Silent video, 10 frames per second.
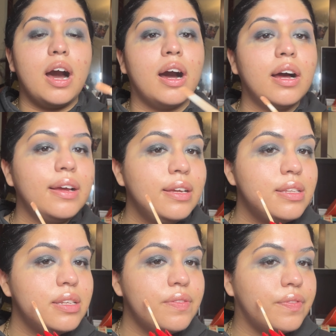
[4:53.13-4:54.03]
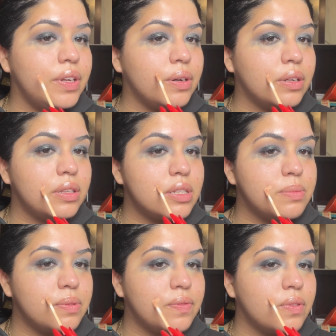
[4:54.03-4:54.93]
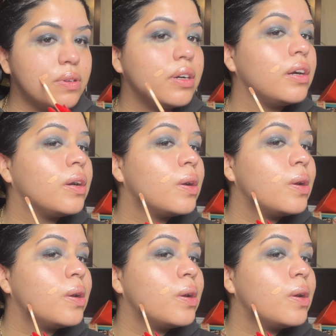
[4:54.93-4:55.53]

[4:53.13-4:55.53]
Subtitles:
I did a video on this before,